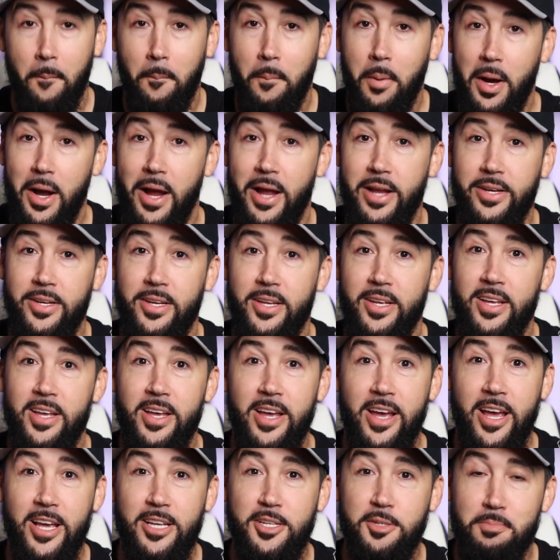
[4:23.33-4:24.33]
But
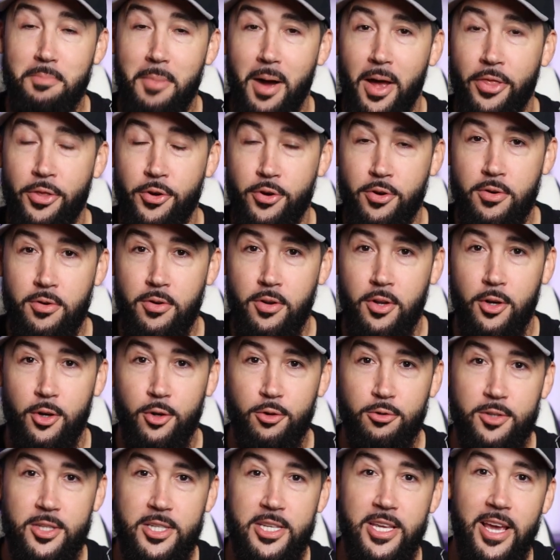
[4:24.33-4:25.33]
his mother,
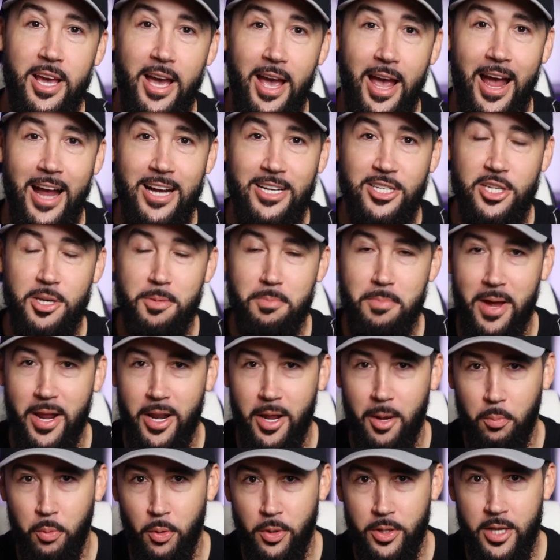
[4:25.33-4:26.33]
Lucia, actually
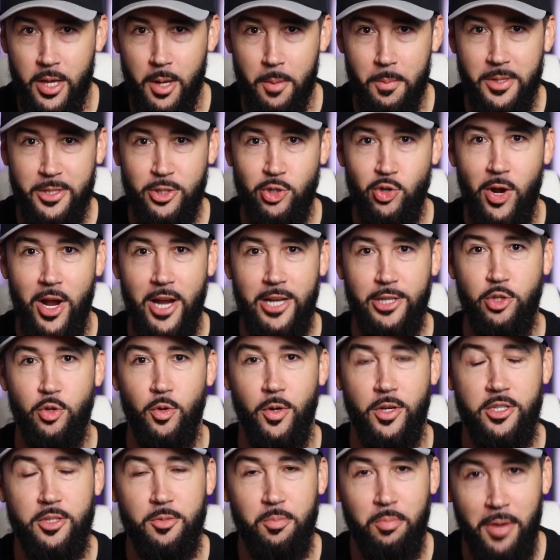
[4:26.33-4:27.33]
met up with him and tried
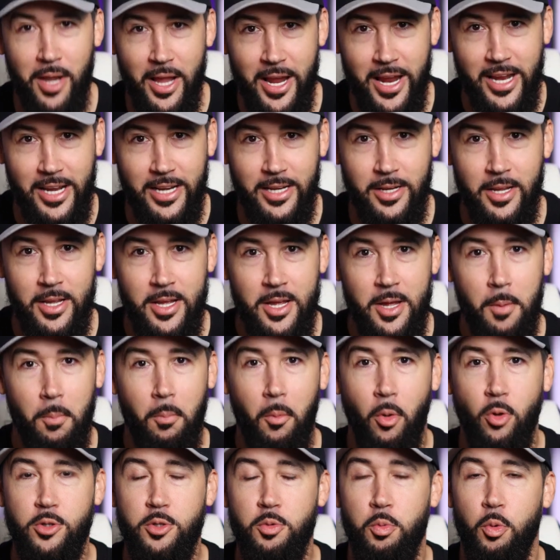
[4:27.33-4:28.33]
to explain
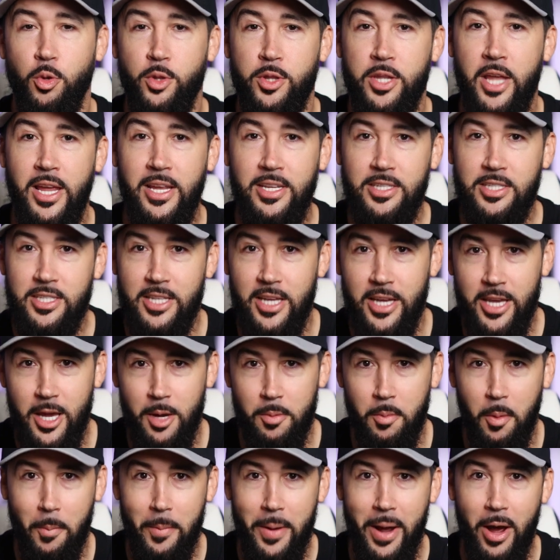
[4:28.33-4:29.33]
multiple things to
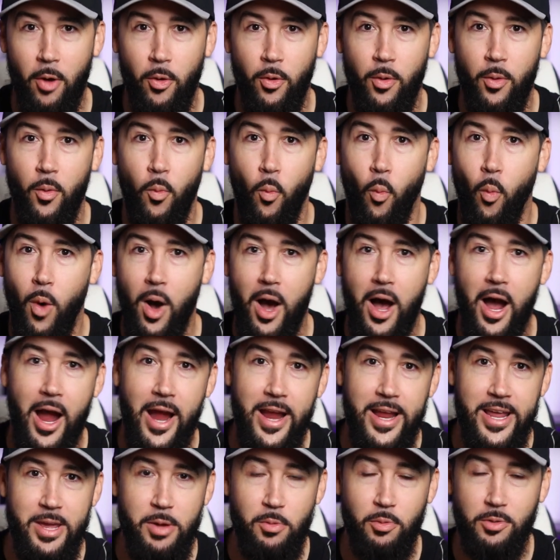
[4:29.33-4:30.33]
him about
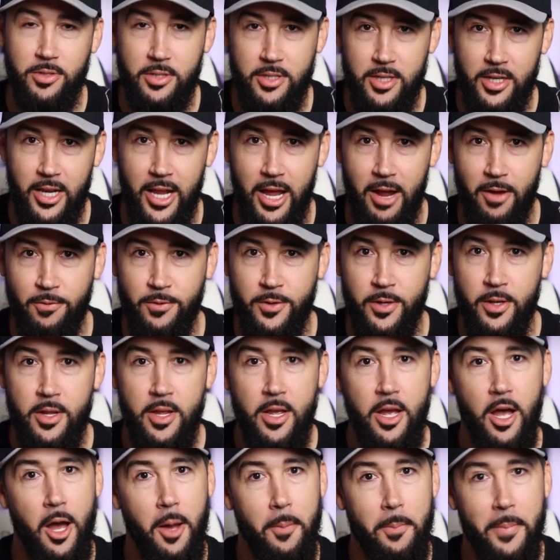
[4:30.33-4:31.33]
why he was left
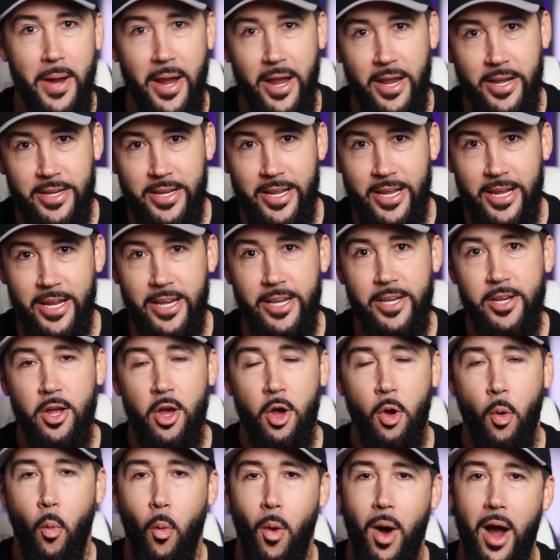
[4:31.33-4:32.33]
abandoned,
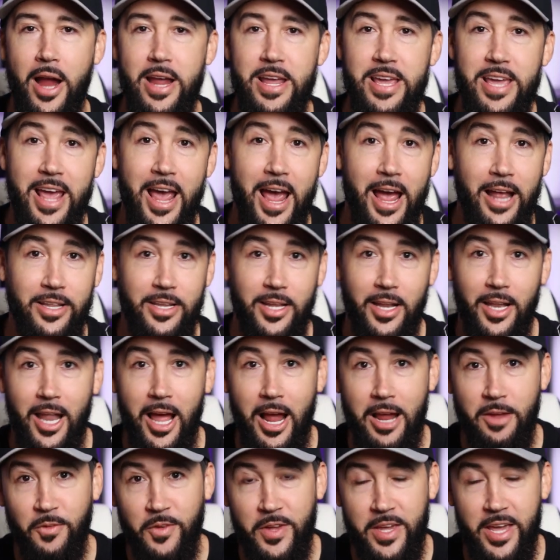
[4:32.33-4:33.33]
why he had the
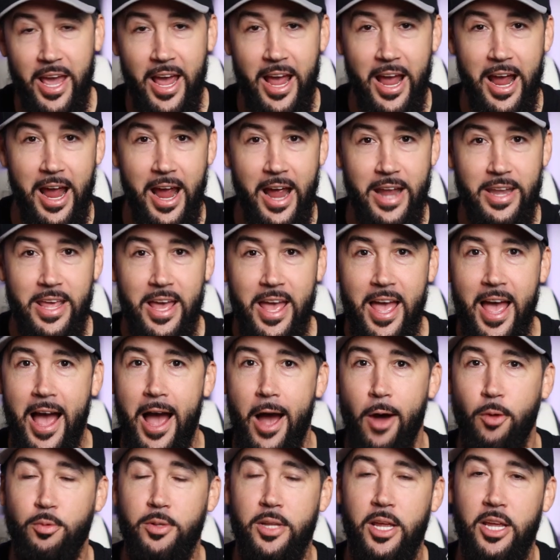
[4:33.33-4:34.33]
life he had,
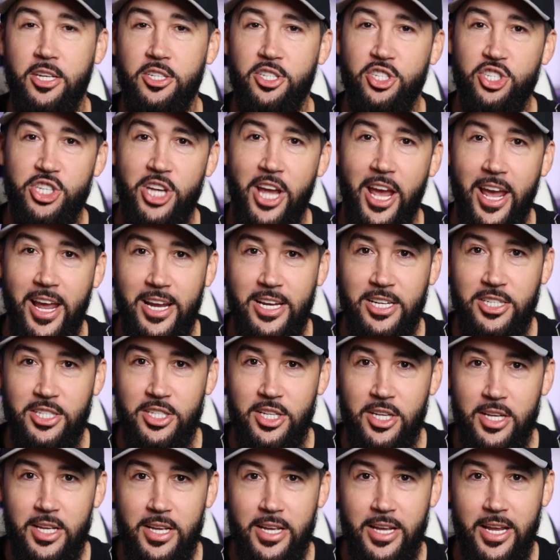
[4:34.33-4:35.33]
how things
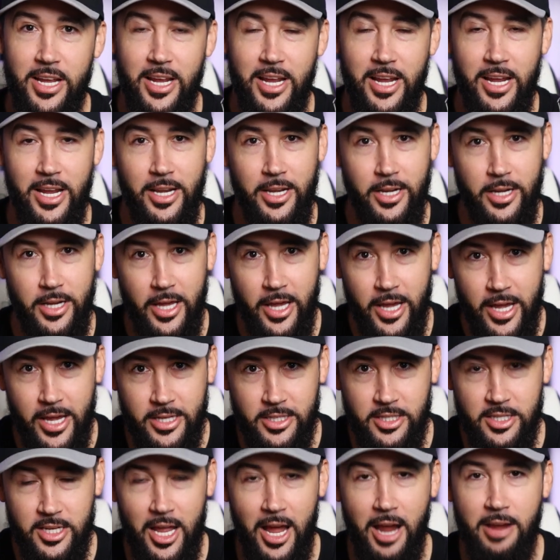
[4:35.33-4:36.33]
changed in
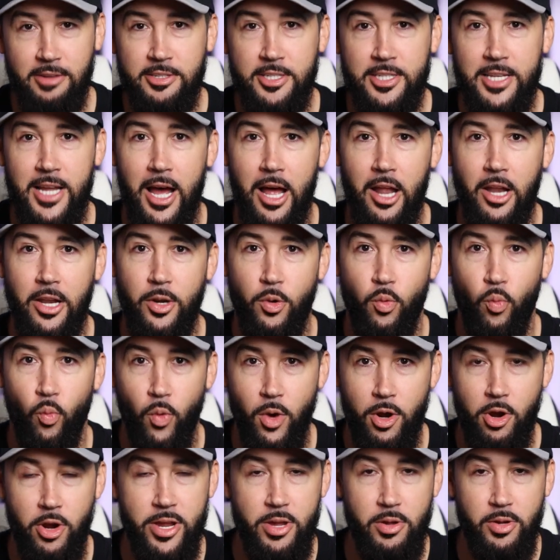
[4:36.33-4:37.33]
his lifestyle and
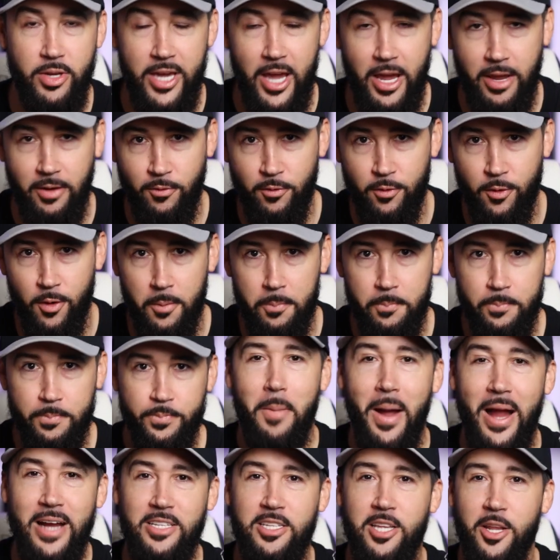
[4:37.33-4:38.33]
where he came from.
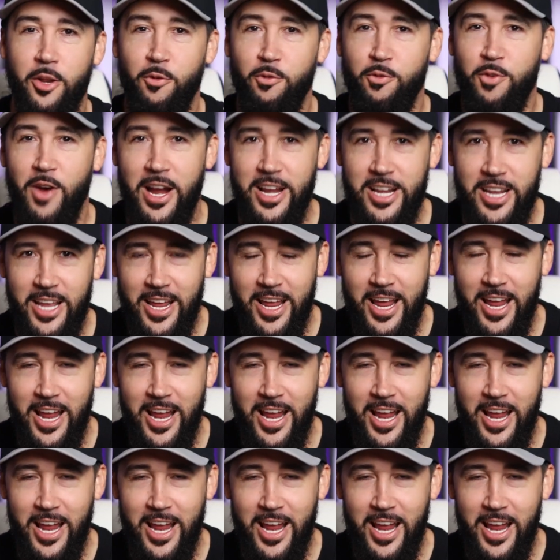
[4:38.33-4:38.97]
Back to the fight at